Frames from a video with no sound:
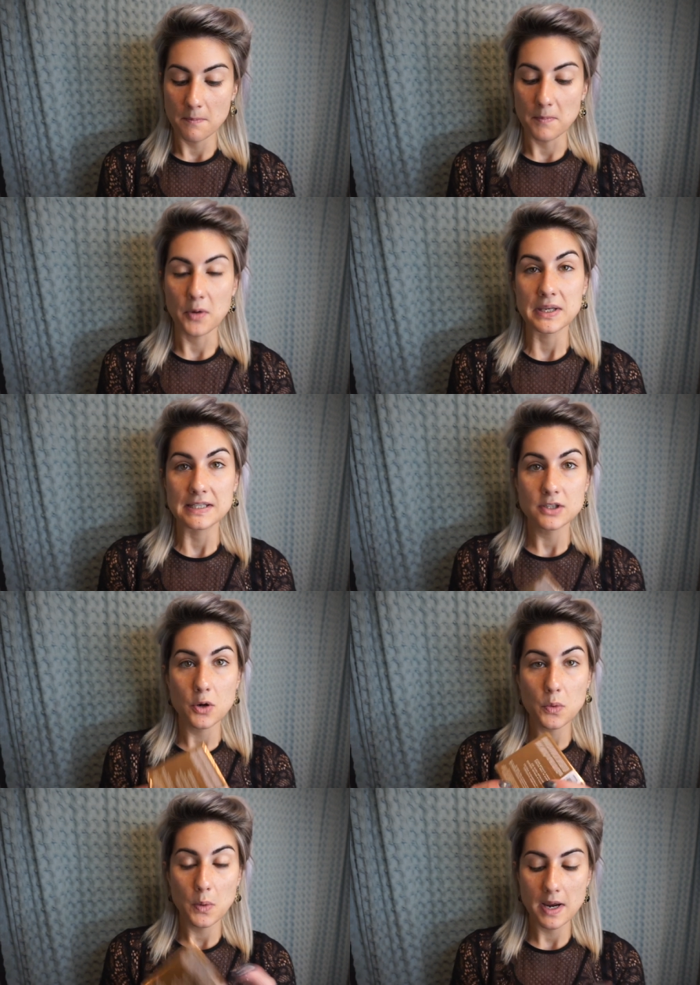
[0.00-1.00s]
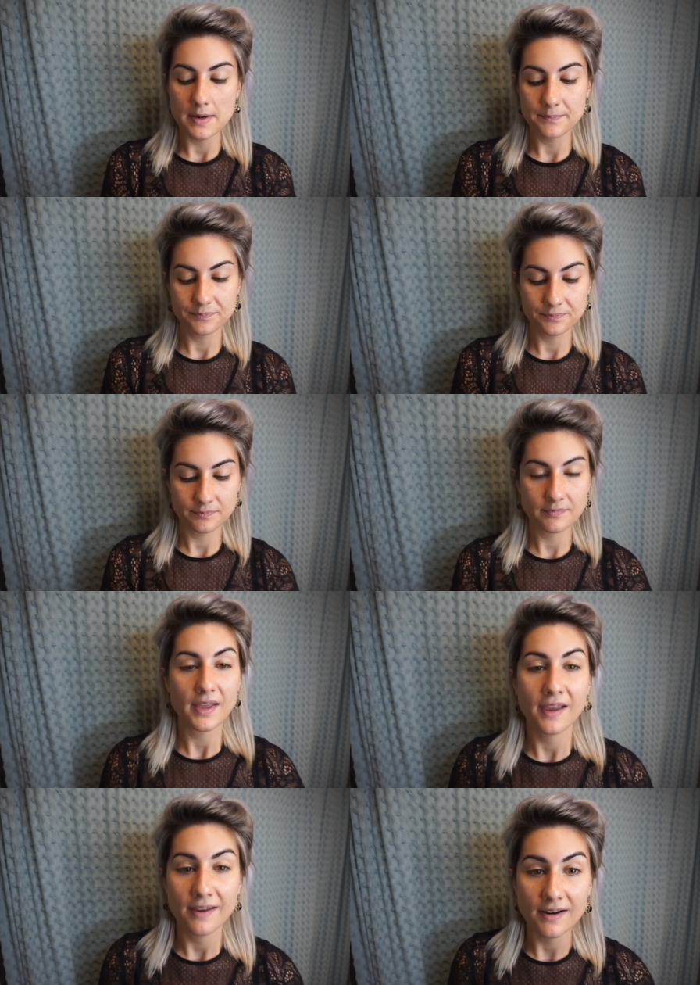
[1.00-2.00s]
Mojito.
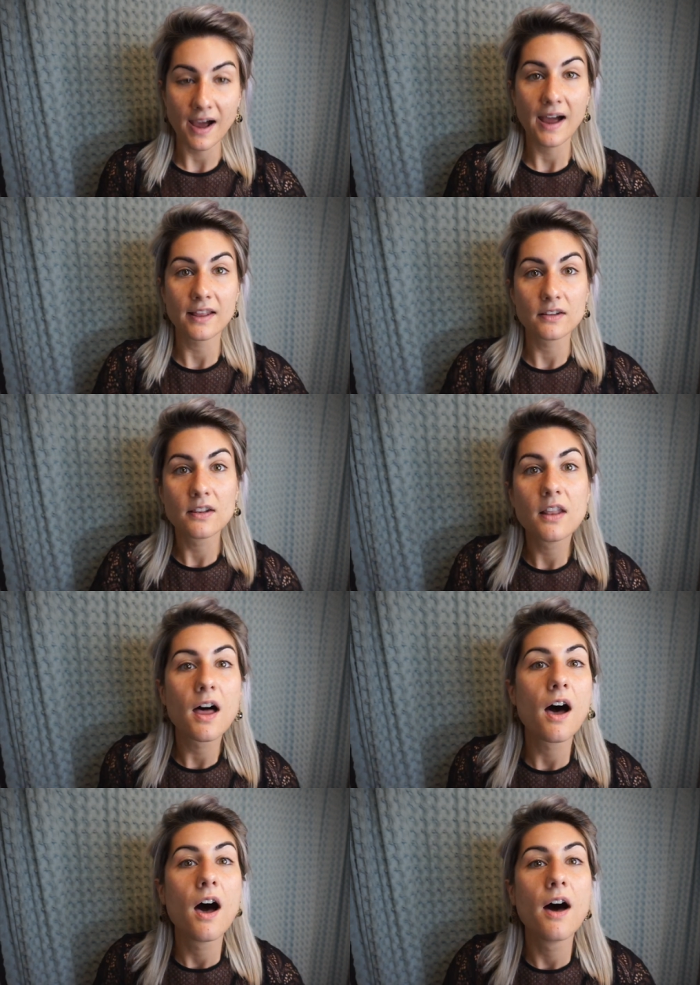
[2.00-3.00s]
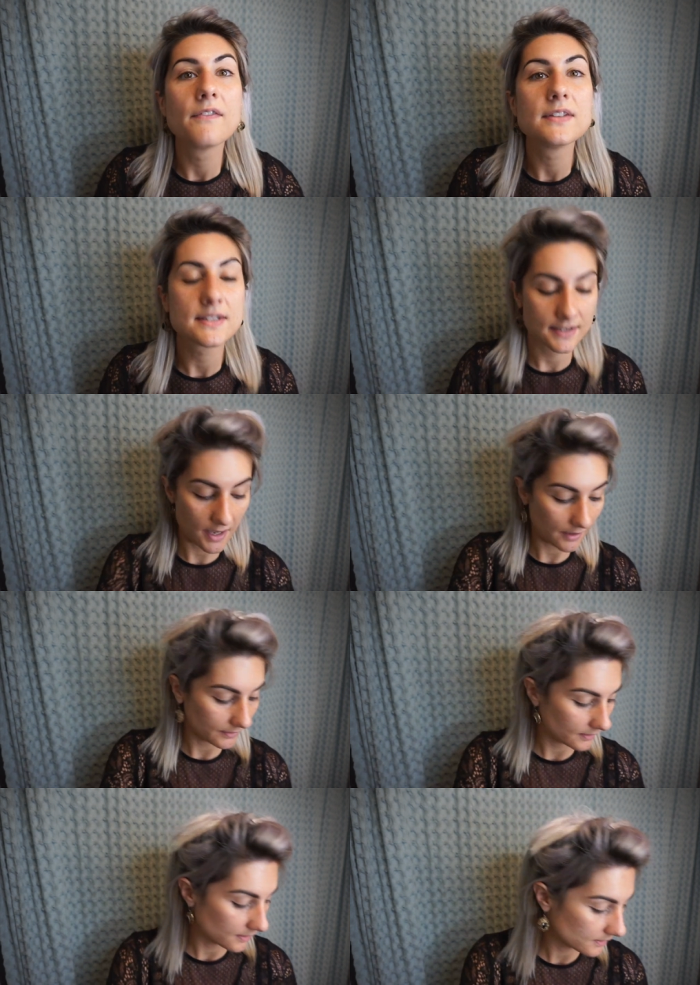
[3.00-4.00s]
And I love these
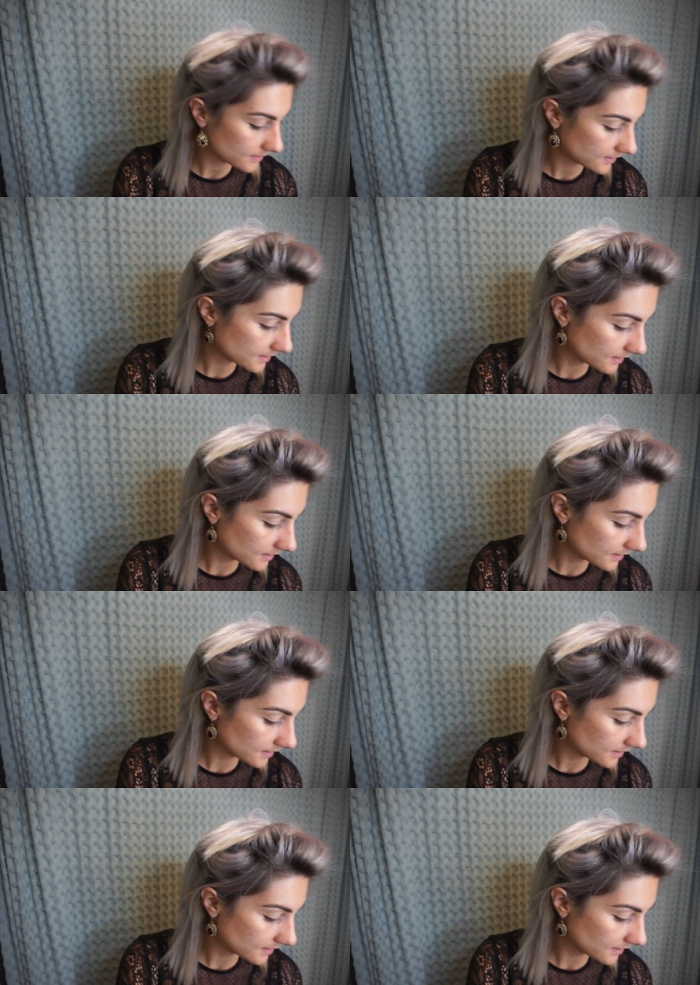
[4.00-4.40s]
colors.